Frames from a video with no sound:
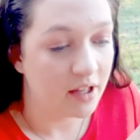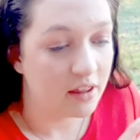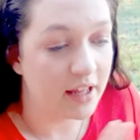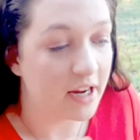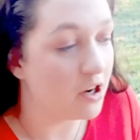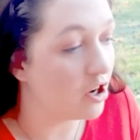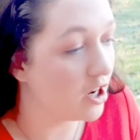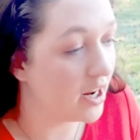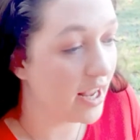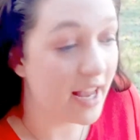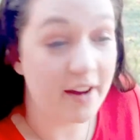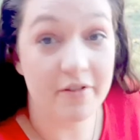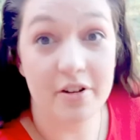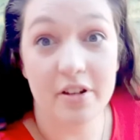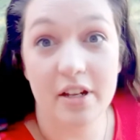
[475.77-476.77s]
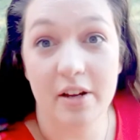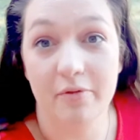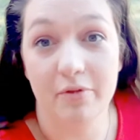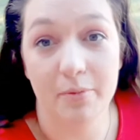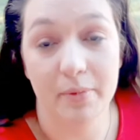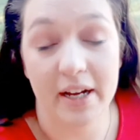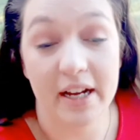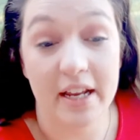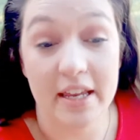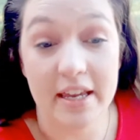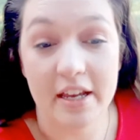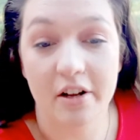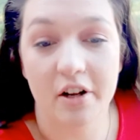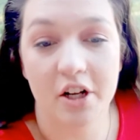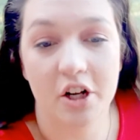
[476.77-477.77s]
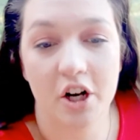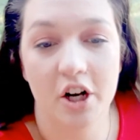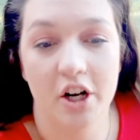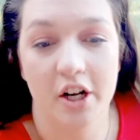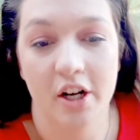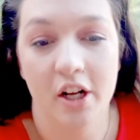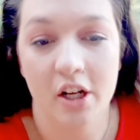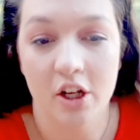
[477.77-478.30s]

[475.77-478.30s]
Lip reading: They know everything from like a year ago